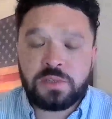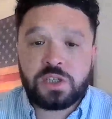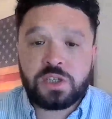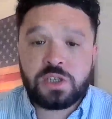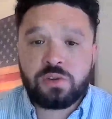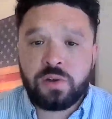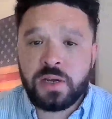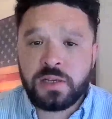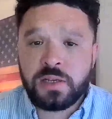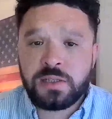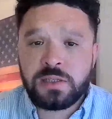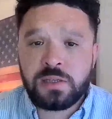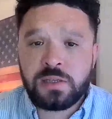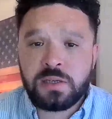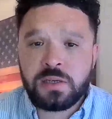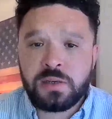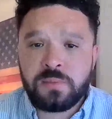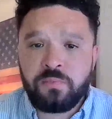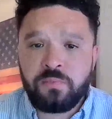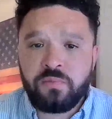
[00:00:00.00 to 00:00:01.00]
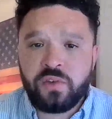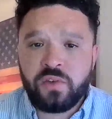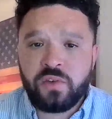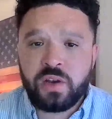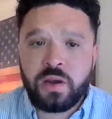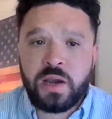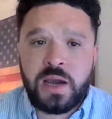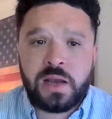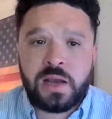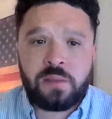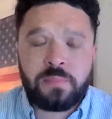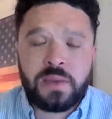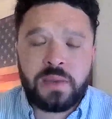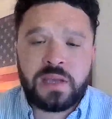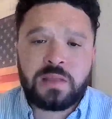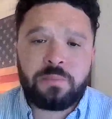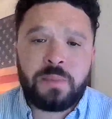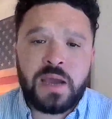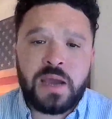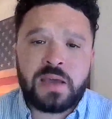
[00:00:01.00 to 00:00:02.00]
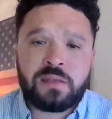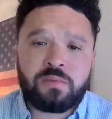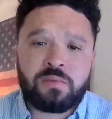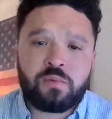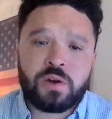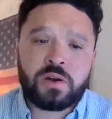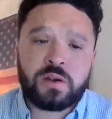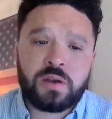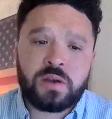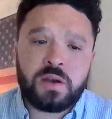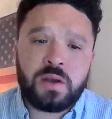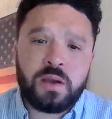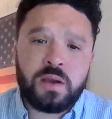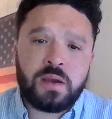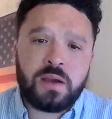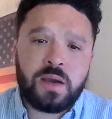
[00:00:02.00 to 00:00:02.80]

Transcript: Just trying to figure out how to make the math work,